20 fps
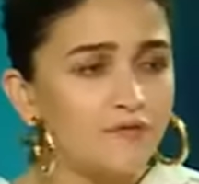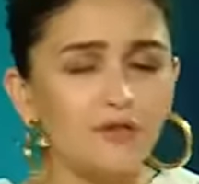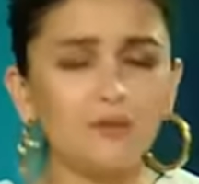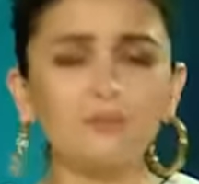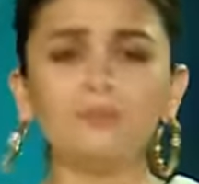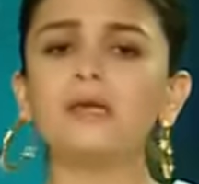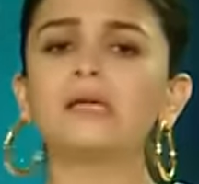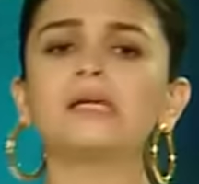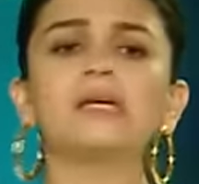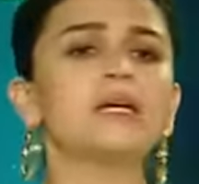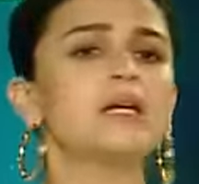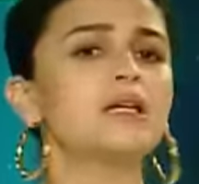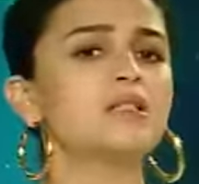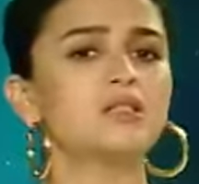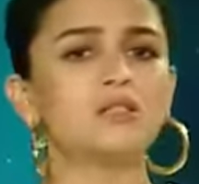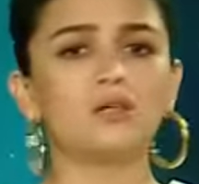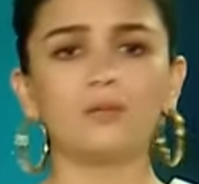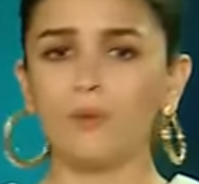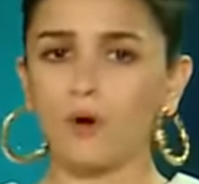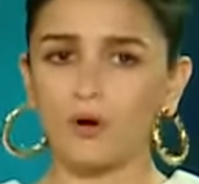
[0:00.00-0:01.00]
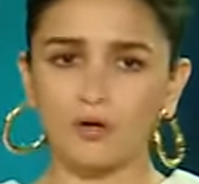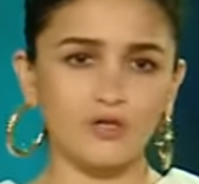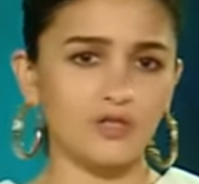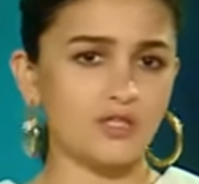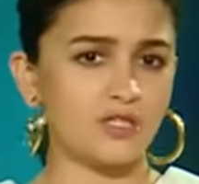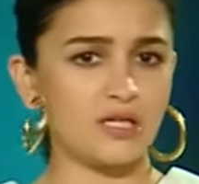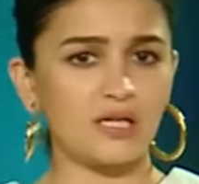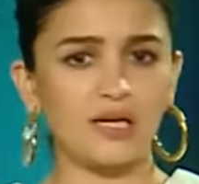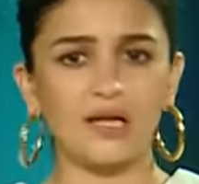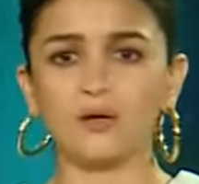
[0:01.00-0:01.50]
filmmaking is a
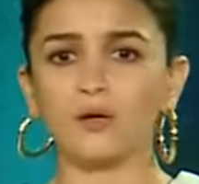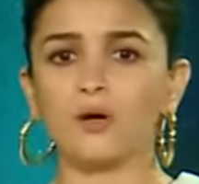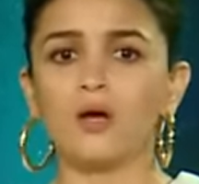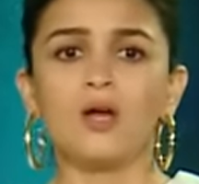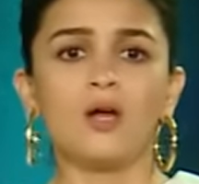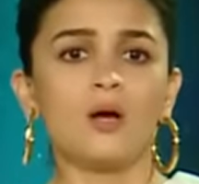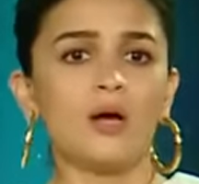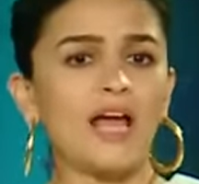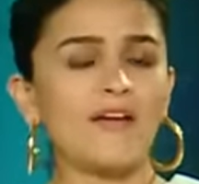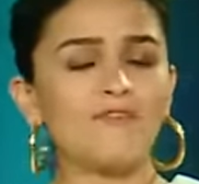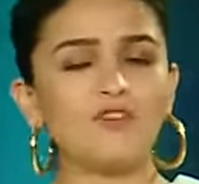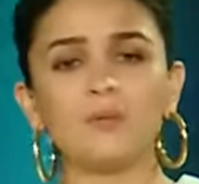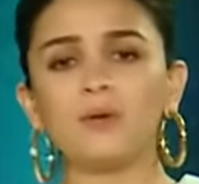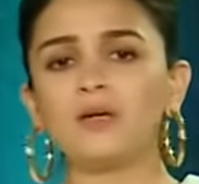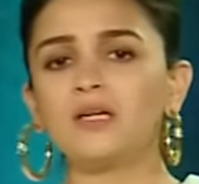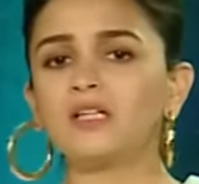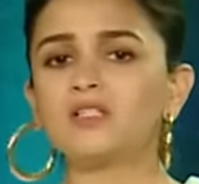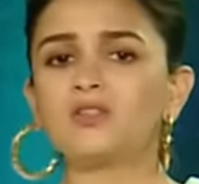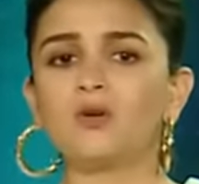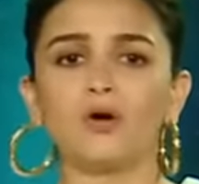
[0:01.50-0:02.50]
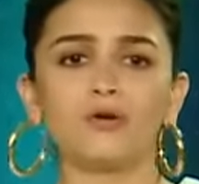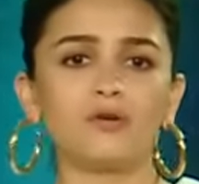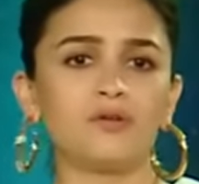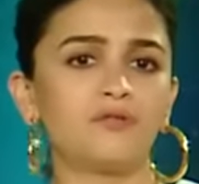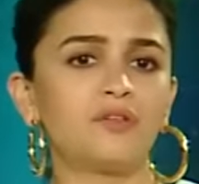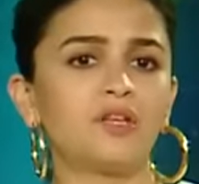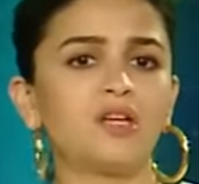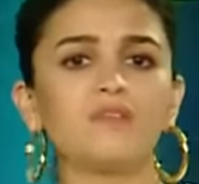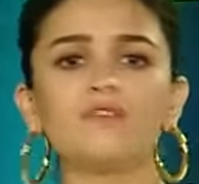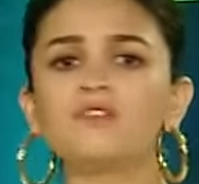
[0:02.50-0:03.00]
democracy. Like, everybody sort
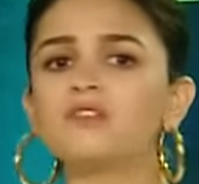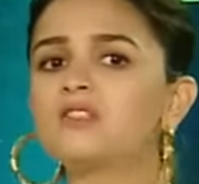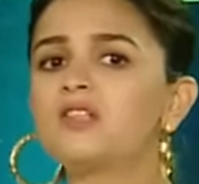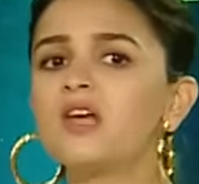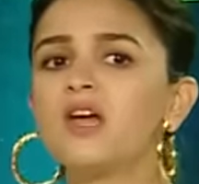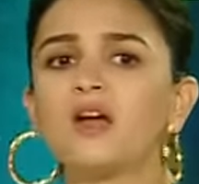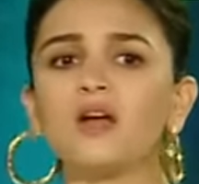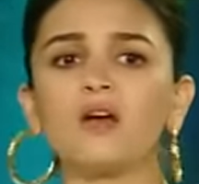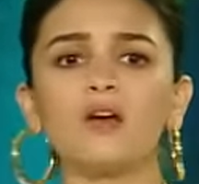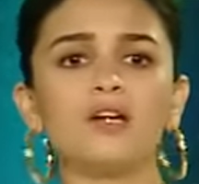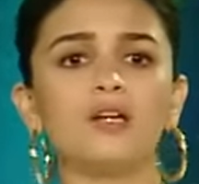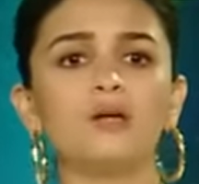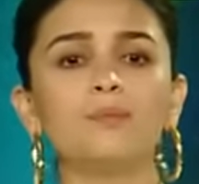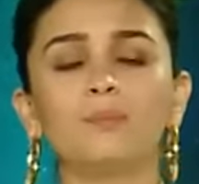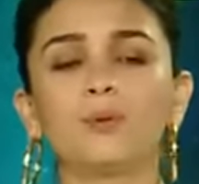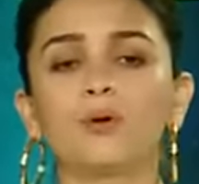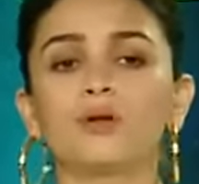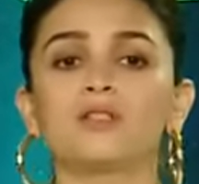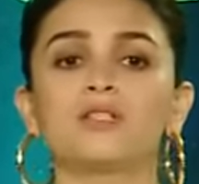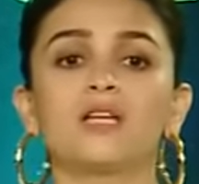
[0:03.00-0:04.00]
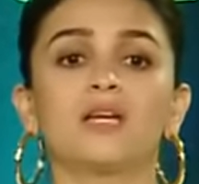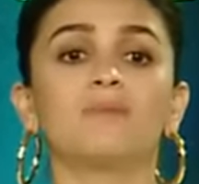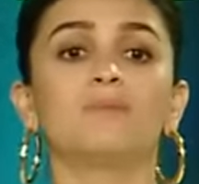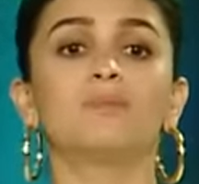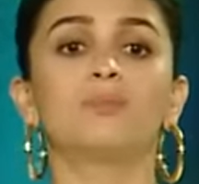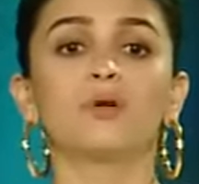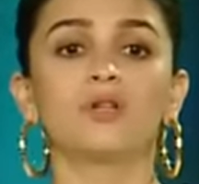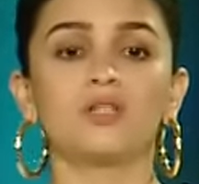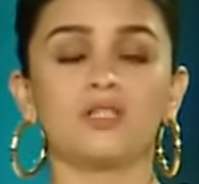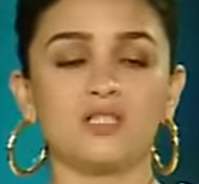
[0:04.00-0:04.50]
of gives their inputs
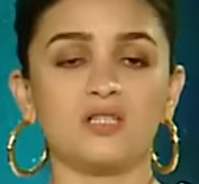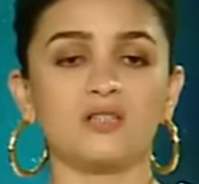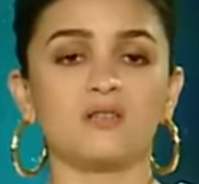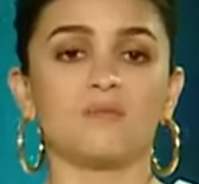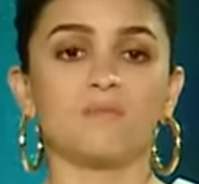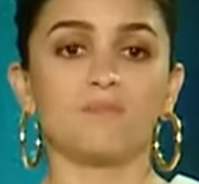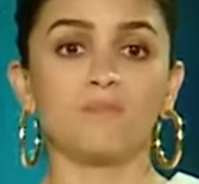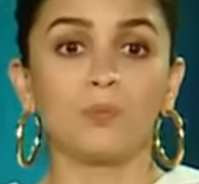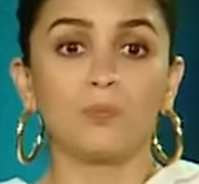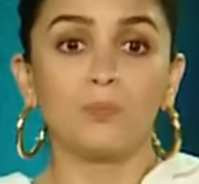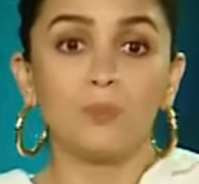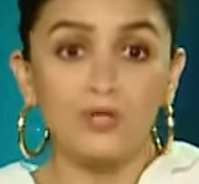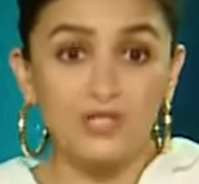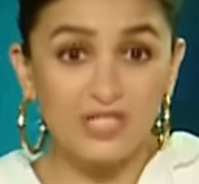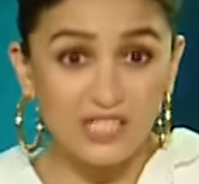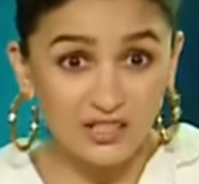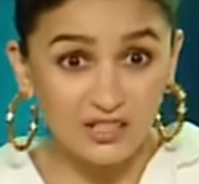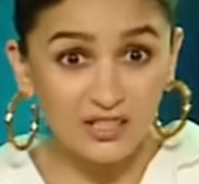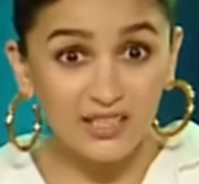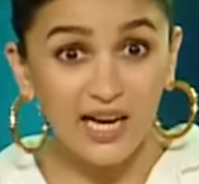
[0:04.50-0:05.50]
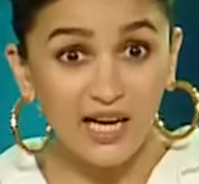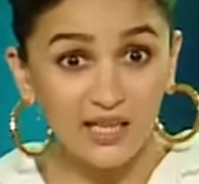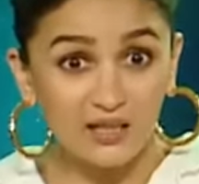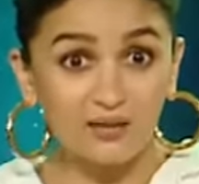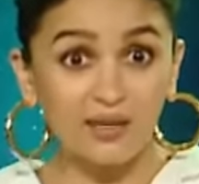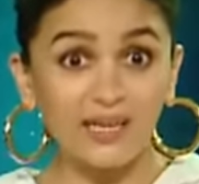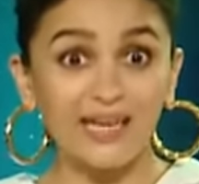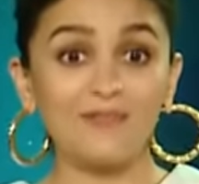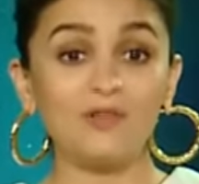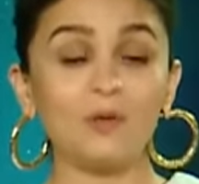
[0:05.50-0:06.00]
and puts puts it
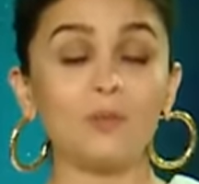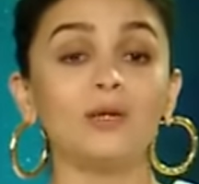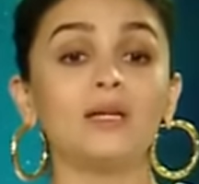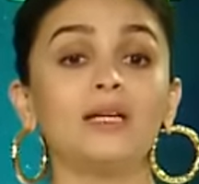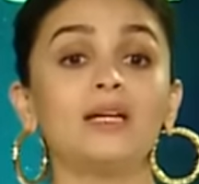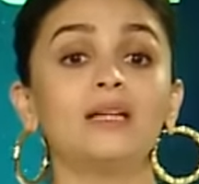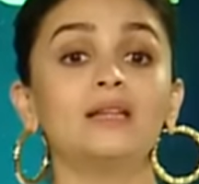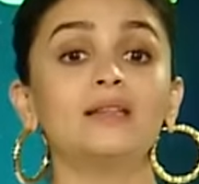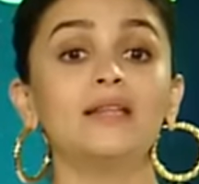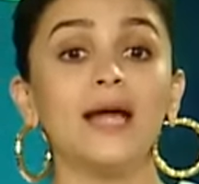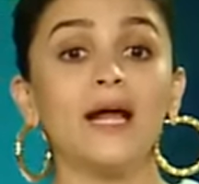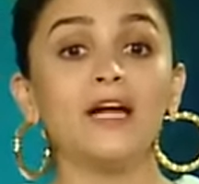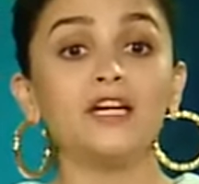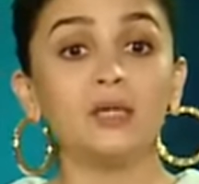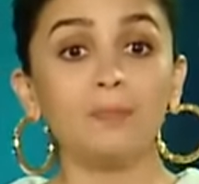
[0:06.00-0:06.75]
together, and everybody in their